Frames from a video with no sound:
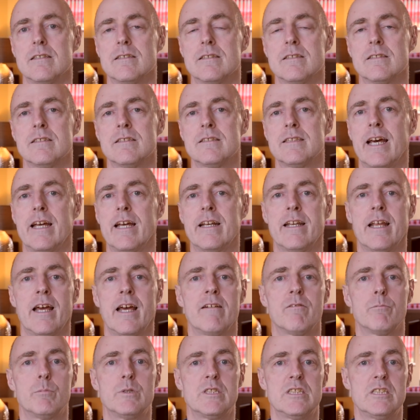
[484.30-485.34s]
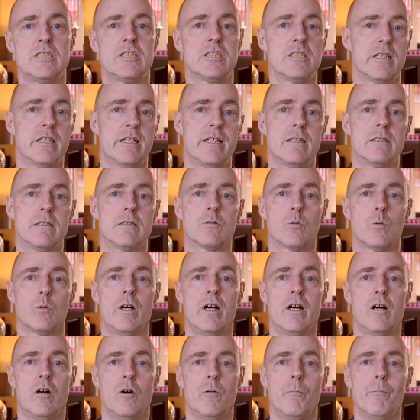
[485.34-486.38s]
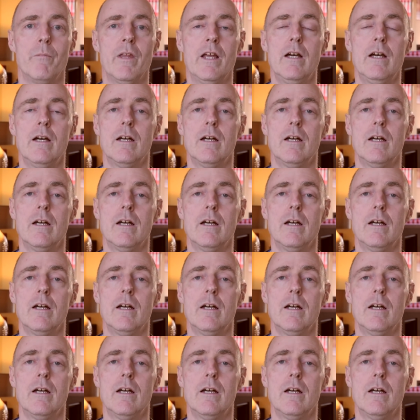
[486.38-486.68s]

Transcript: sat nav positioning as well.